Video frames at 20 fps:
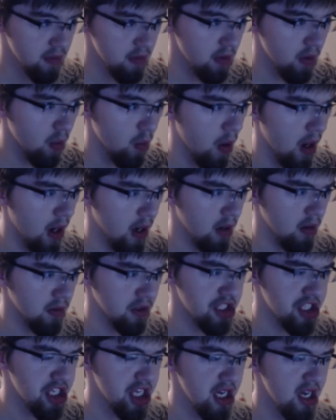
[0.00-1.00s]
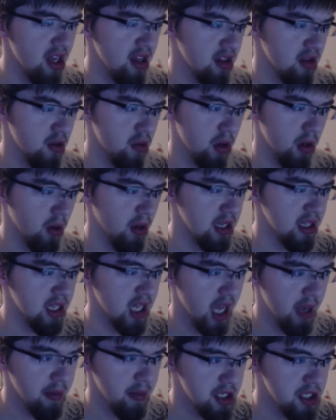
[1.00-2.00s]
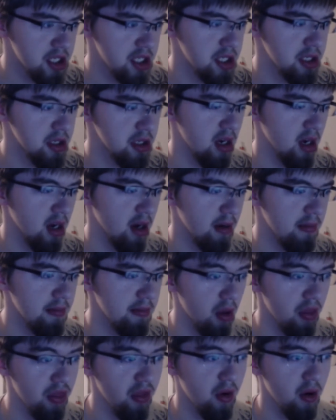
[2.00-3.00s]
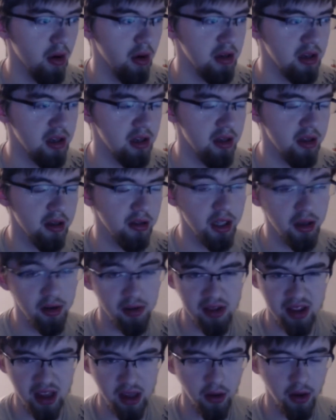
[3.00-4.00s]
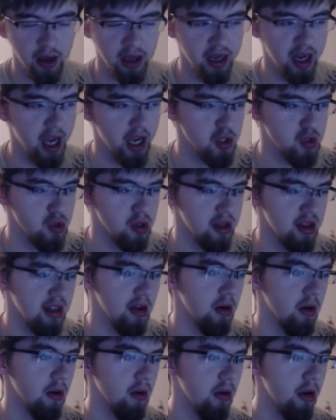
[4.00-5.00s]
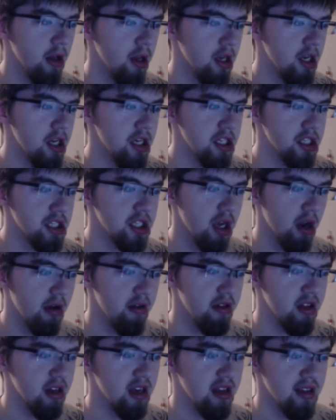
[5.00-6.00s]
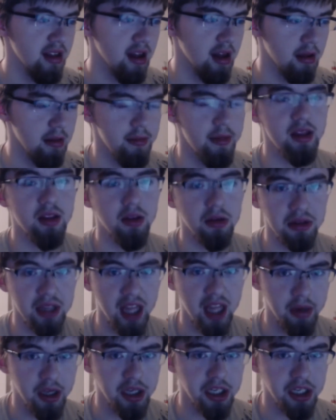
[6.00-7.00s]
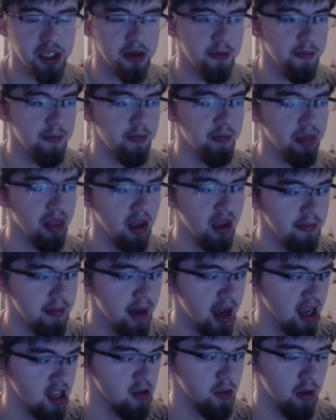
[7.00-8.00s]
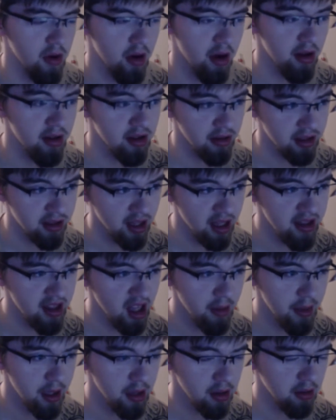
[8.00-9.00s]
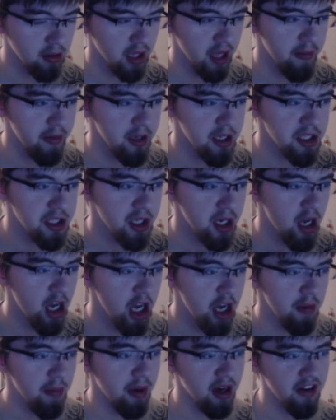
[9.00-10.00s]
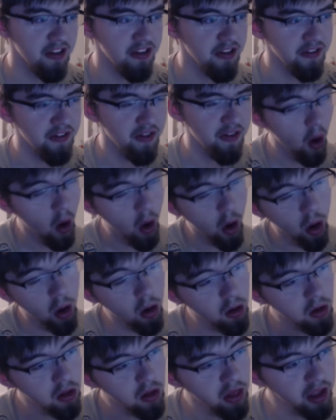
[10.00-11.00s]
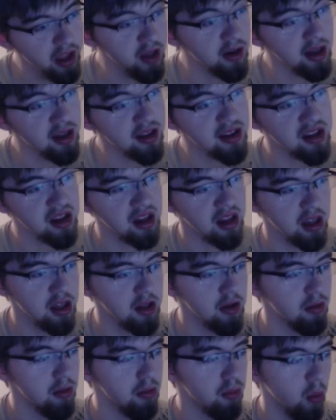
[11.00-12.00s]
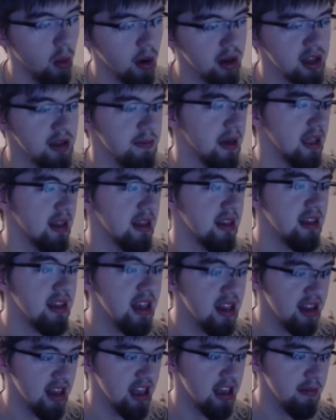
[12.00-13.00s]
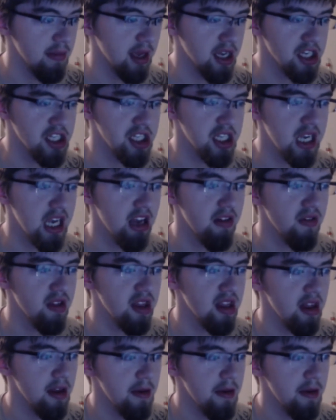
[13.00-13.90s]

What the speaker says: while she does critical hit damage, both on leader skill and extra skill, she also does elemental damage. Maxwell also does elemental damage, but out of all the units, you'd want to pick Dizzy because she gives